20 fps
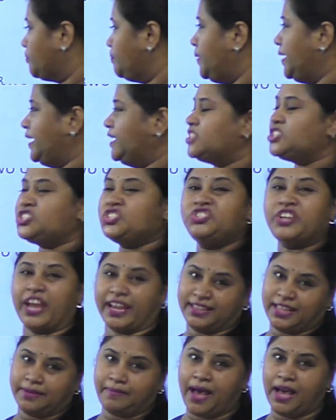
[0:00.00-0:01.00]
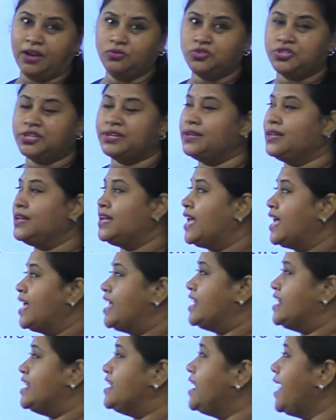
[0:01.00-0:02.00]
Please check them out.
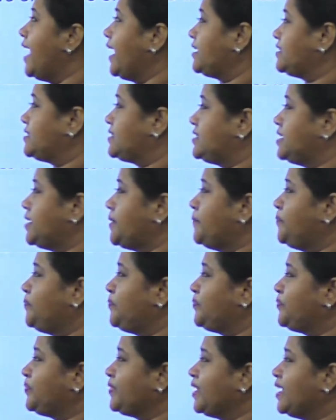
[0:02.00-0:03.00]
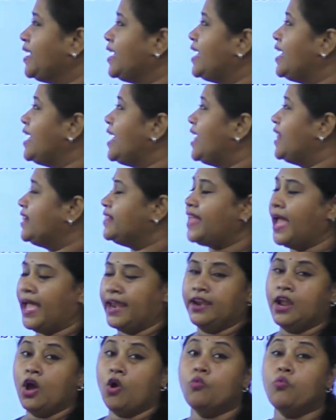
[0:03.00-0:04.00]
Next.
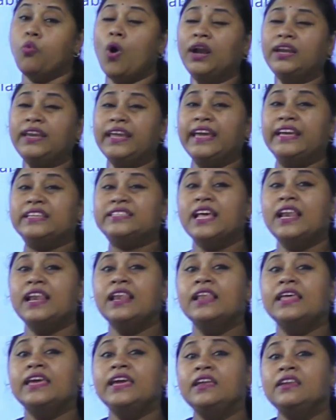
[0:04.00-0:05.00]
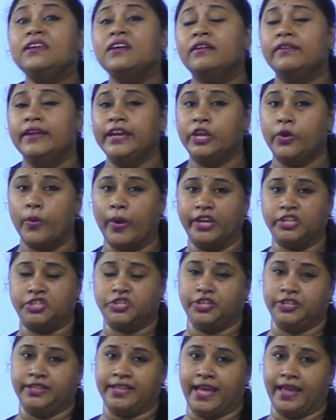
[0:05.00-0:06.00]
Then, what is a linear
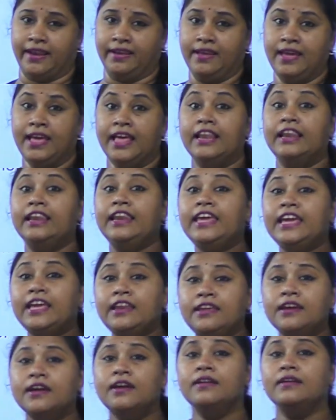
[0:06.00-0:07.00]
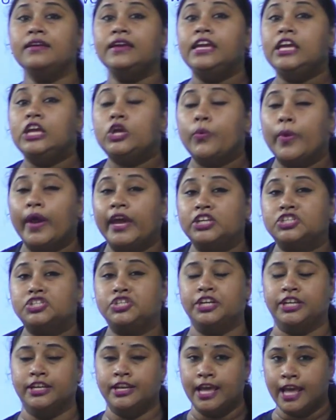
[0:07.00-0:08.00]
equation then? Linear
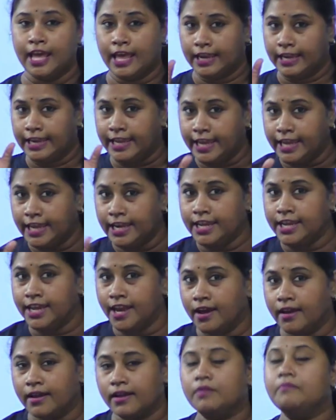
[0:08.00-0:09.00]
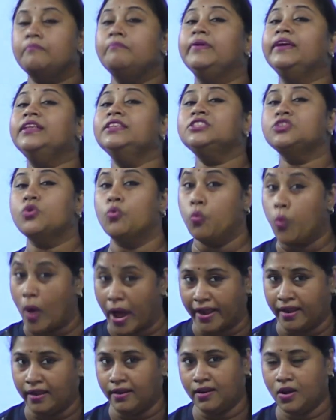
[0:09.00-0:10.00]
equation. Linear means
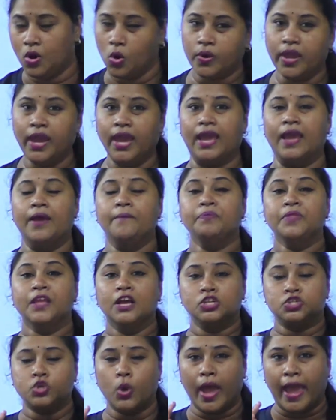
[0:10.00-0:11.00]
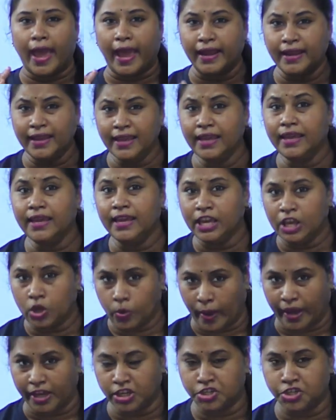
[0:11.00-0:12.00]
1. Okay. So, any
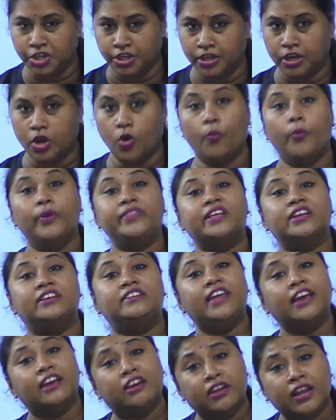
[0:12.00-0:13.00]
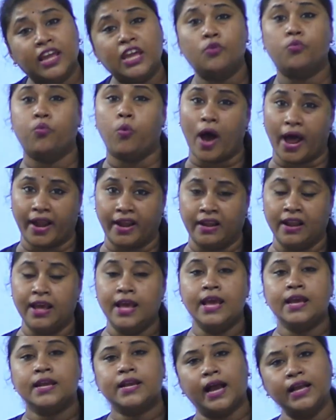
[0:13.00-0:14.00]
equation with a degree 1
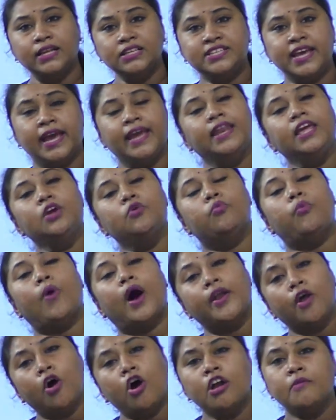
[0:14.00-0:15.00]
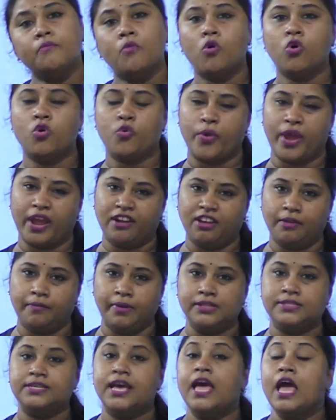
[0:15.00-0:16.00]
containing one or more
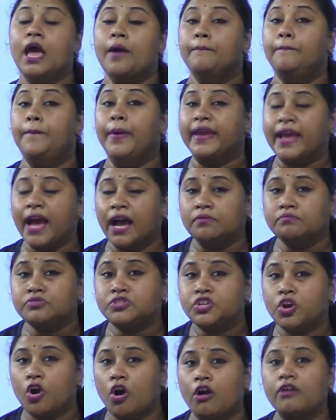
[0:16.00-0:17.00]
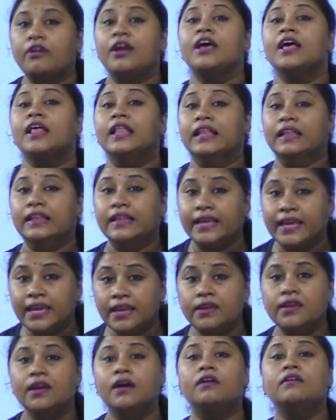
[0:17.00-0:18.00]
variables becomes your
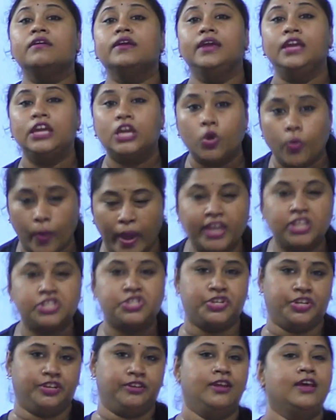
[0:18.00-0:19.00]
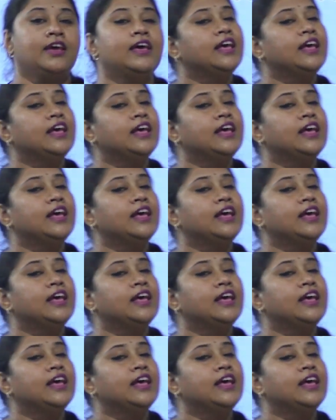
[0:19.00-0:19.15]
linear equation.